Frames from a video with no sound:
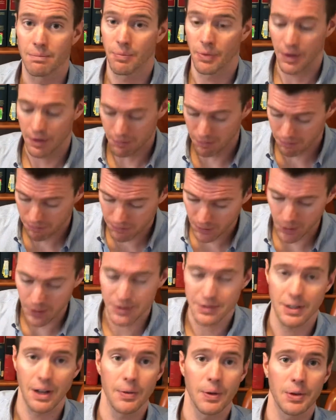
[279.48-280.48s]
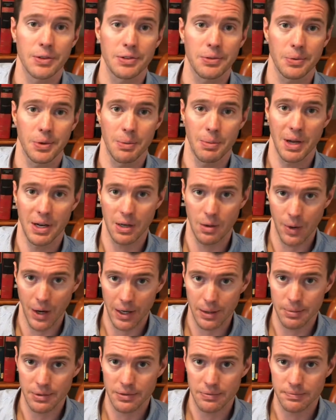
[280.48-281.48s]
They focused on those 3 menu
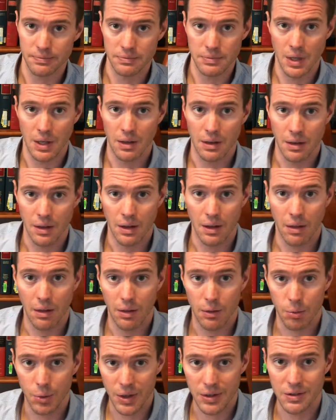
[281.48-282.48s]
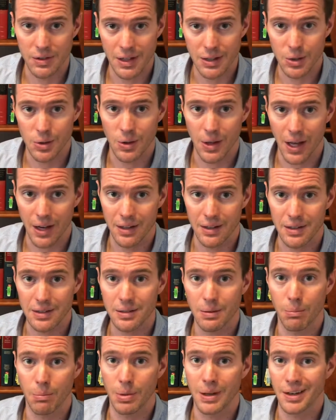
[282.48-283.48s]
items. The reason they do that is
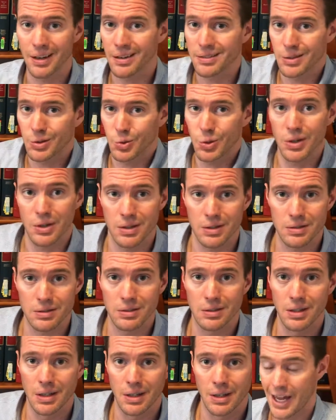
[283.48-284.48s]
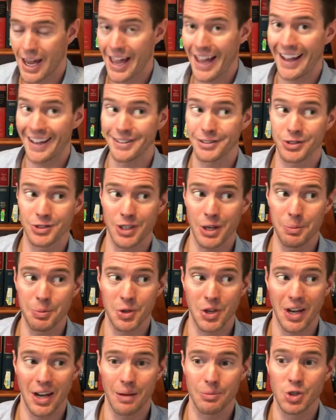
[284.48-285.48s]
because it works. And
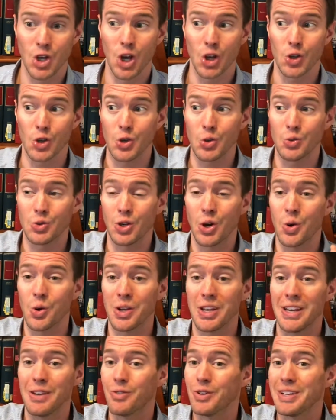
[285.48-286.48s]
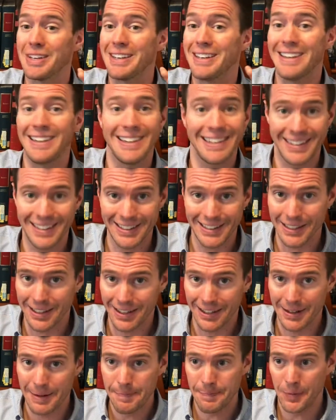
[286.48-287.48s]
sometimes you don't even need
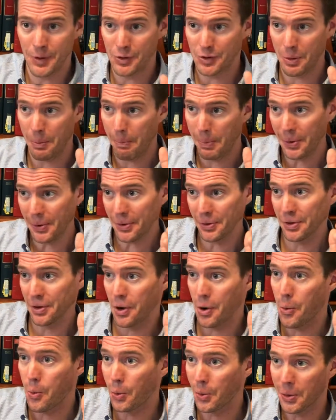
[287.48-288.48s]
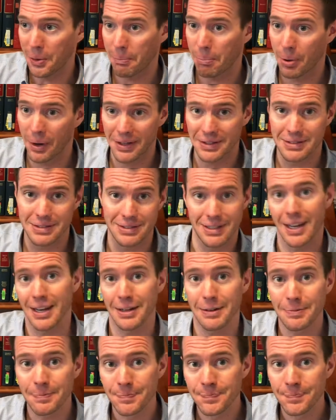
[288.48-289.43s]
to build a WordPress site.